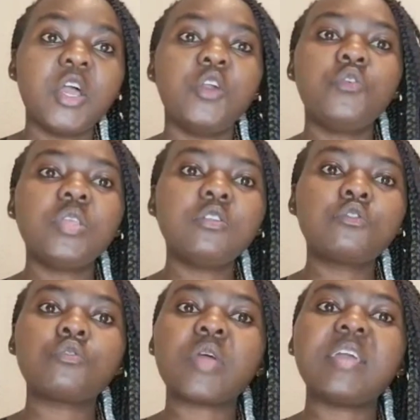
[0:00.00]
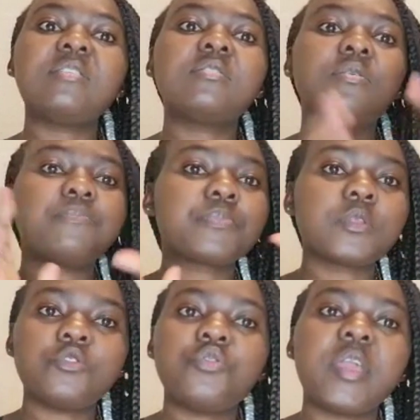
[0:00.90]
you need to
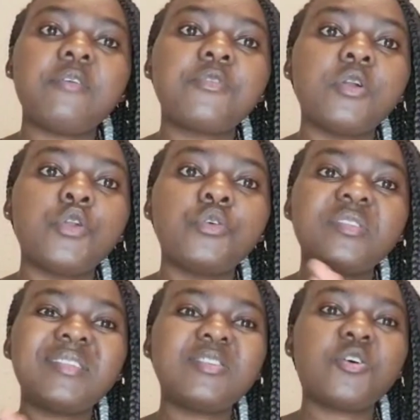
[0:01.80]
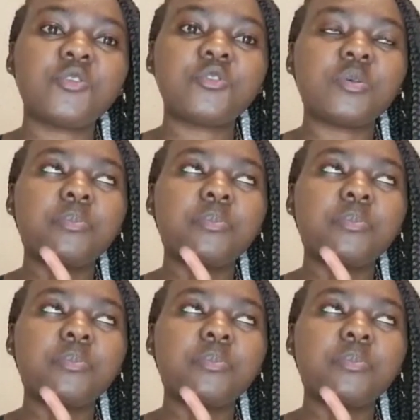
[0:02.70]
have your detailed